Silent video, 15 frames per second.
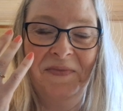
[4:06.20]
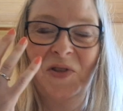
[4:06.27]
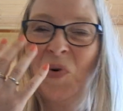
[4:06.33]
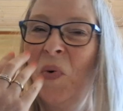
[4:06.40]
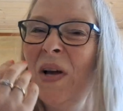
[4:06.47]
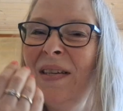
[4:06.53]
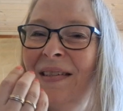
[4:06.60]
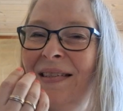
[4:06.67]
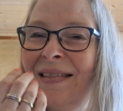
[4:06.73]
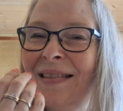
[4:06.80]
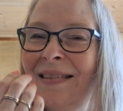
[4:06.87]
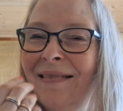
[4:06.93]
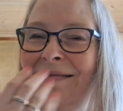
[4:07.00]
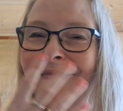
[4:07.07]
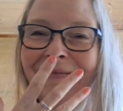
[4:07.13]

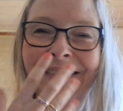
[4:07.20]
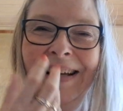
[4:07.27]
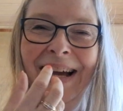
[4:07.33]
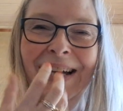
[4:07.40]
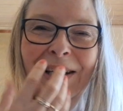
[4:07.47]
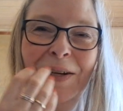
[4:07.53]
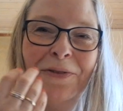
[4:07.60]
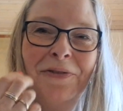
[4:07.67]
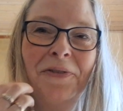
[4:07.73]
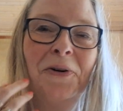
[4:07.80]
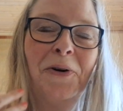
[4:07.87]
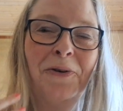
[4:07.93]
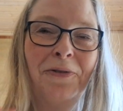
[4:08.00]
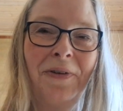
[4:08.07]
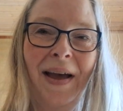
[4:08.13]
twist, kind of,
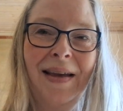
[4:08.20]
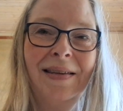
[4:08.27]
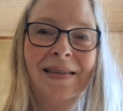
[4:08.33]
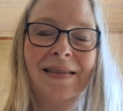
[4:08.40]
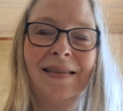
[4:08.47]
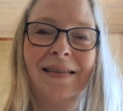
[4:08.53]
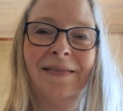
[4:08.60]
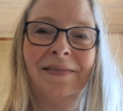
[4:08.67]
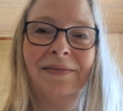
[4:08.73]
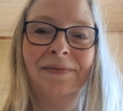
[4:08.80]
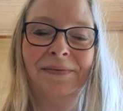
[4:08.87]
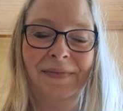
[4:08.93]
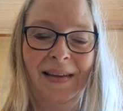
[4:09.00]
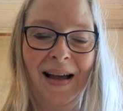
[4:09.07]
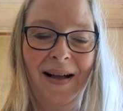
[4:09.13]
her face.
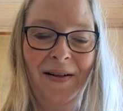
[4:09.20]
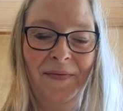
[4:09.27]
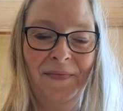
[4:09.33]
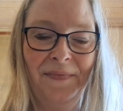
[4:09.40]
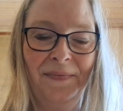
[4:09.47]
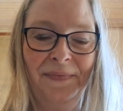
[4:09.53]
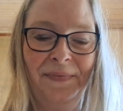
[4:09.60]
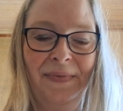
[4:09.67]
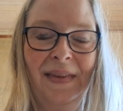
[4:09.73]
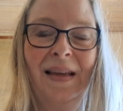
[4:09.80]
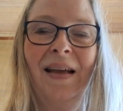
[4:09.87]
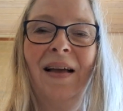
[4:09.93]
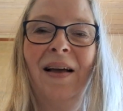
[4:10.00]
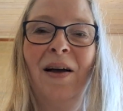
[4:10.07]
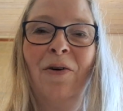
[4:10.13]
Yeah?
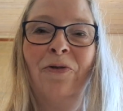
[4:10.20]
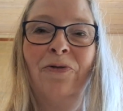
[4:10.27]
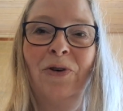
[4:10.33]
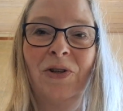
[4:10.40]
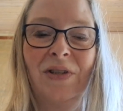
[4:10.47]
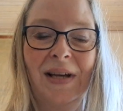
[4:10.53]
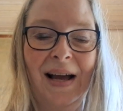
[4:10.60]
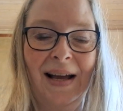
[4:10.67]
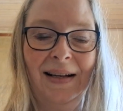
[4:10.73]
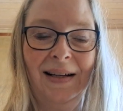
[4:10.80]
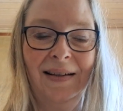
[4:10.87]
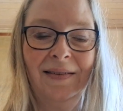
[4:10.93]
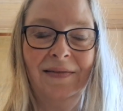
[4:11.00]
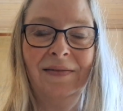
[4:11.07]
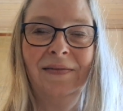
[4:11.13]
Fortrækker.